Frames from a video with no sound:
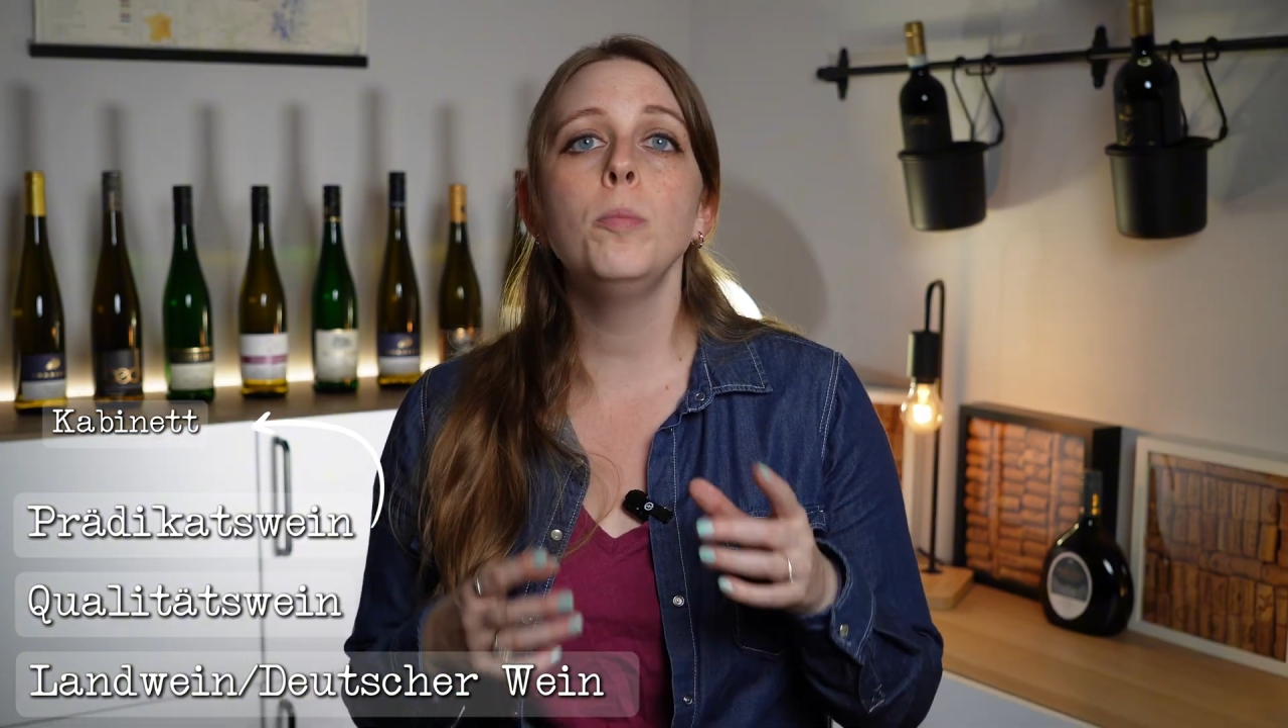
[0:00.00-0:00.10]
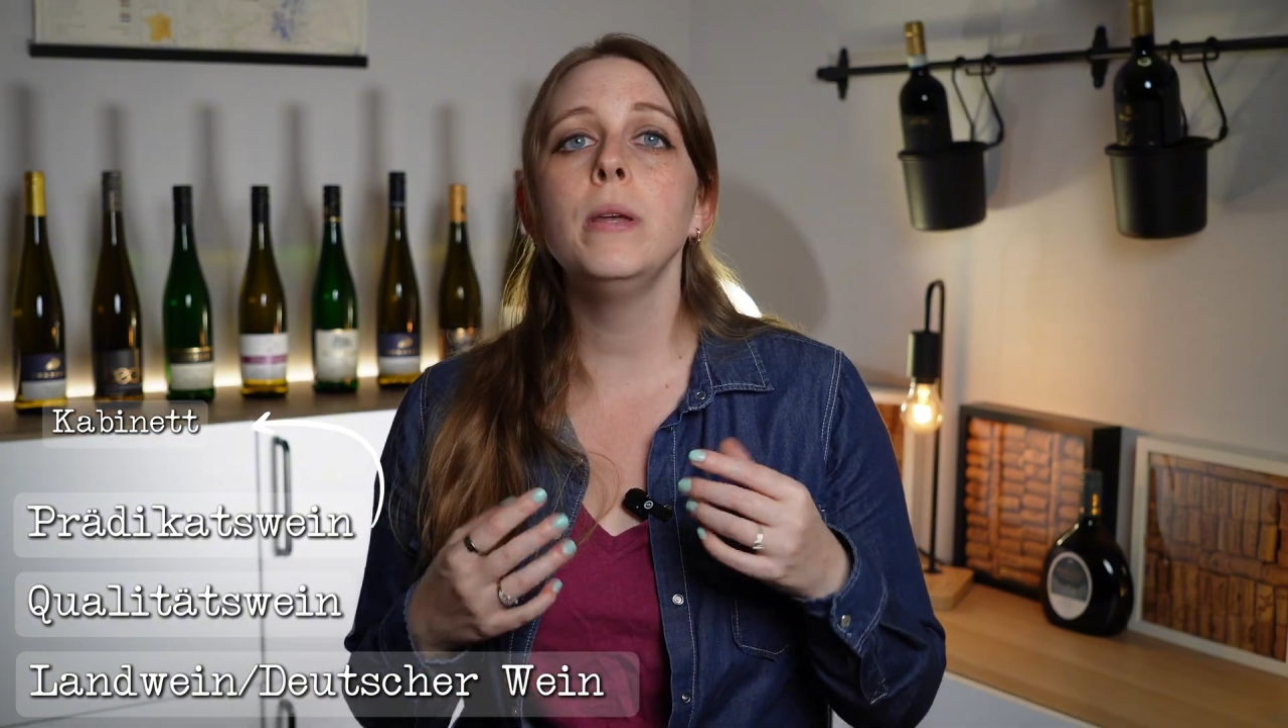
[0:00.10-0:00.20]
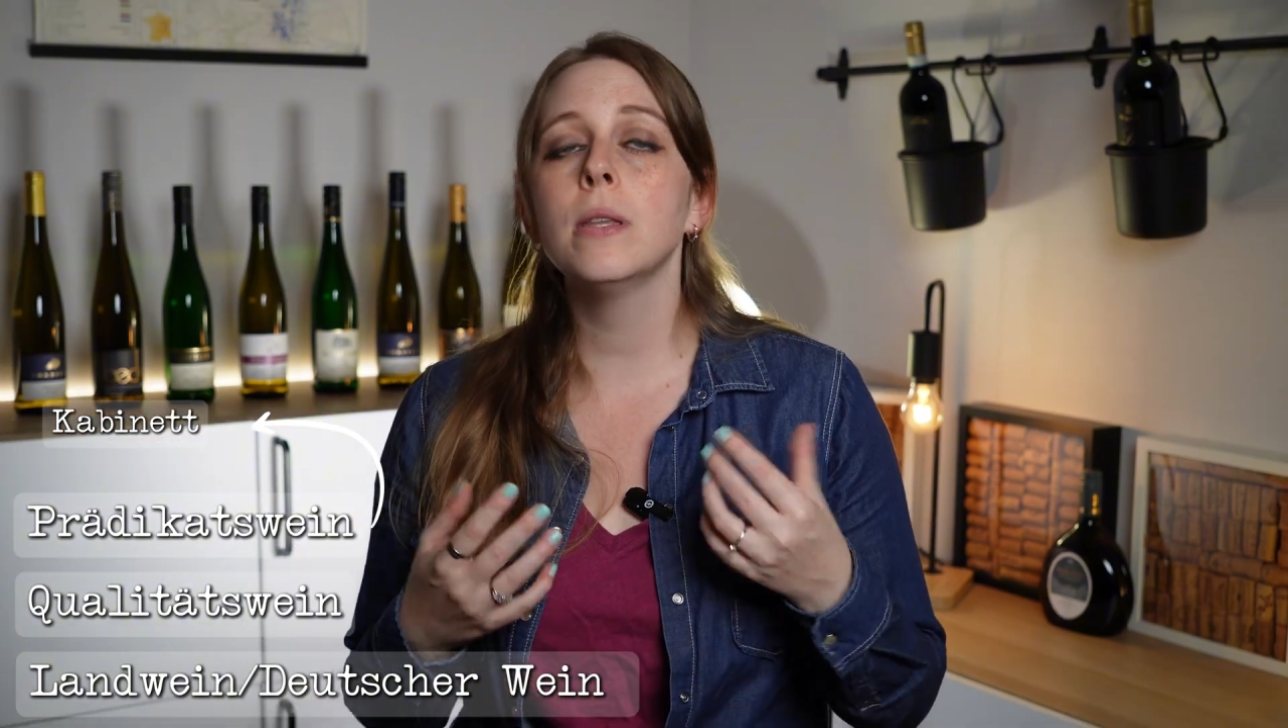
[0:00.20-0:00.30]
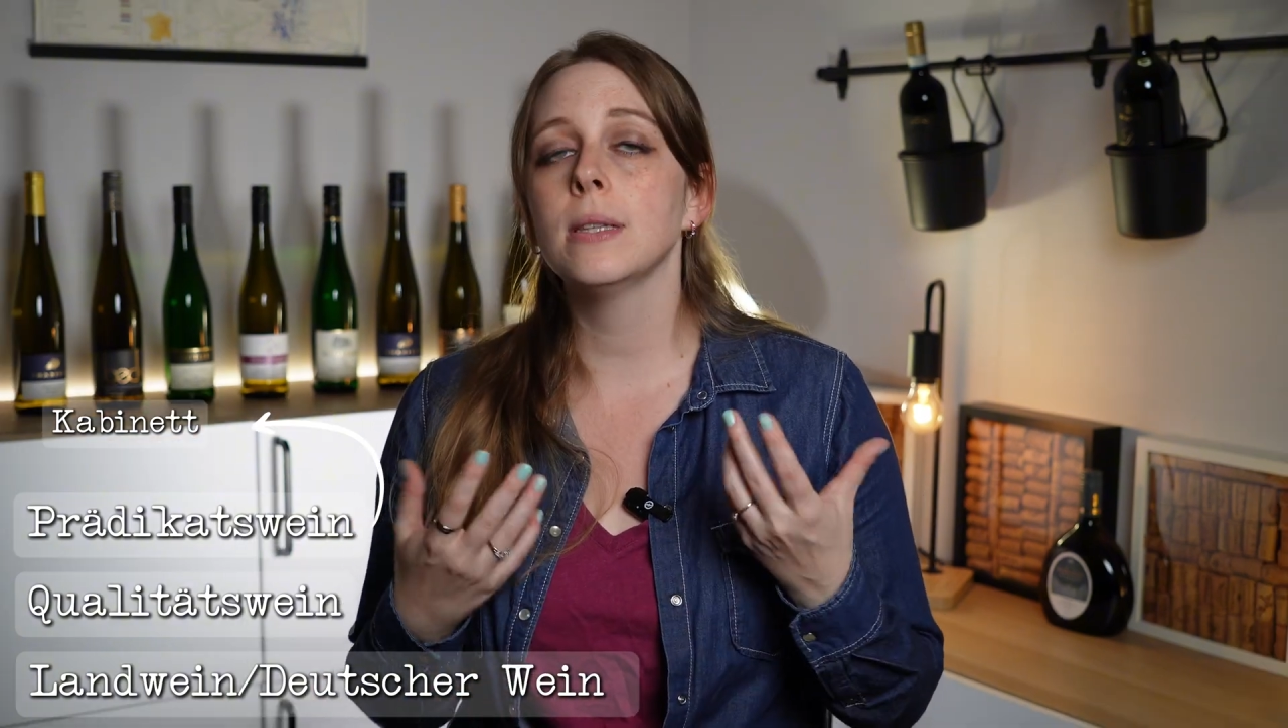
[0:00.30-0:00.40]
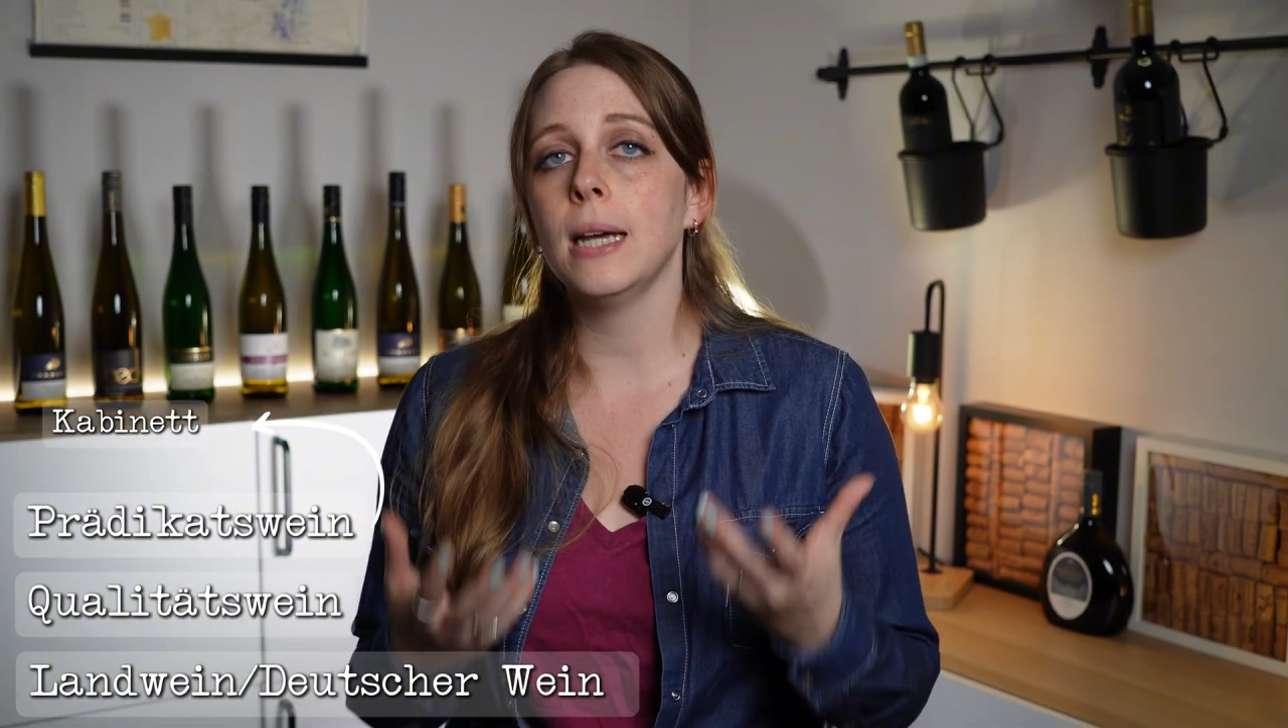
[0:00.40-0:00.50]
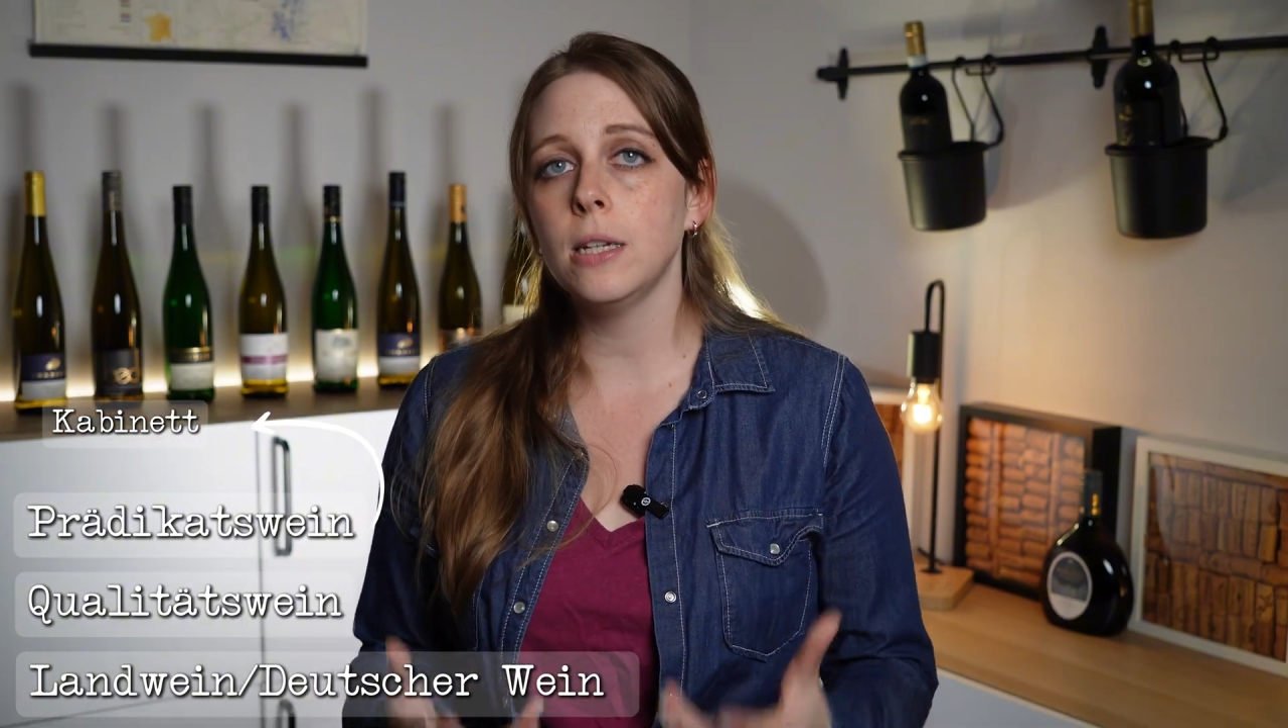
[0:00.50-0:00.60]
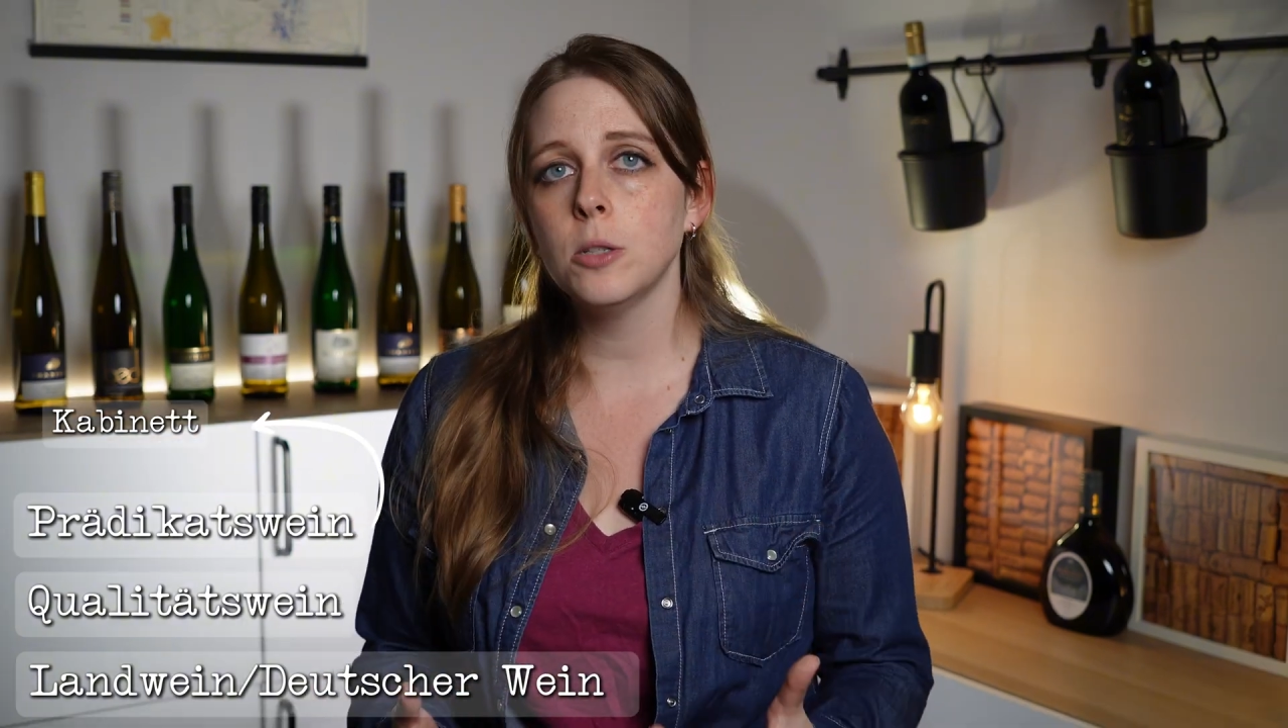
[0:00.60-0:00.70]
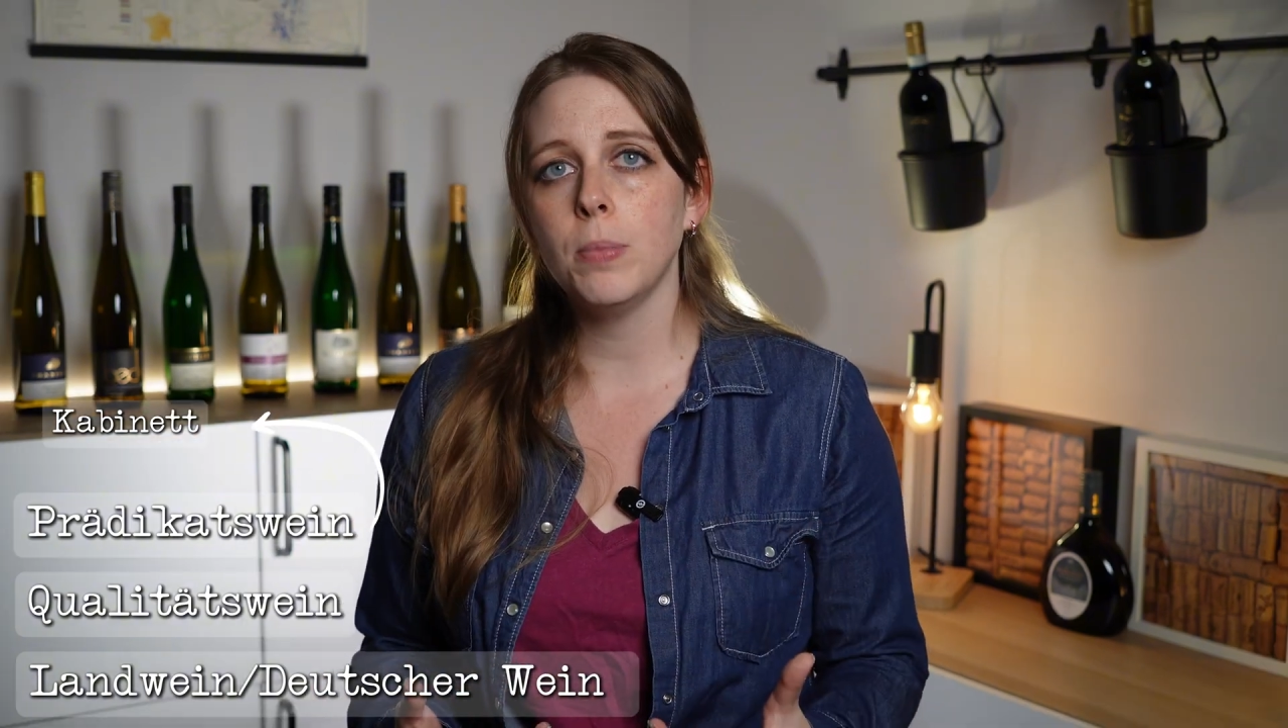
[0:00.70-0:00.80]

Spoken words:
be the lightest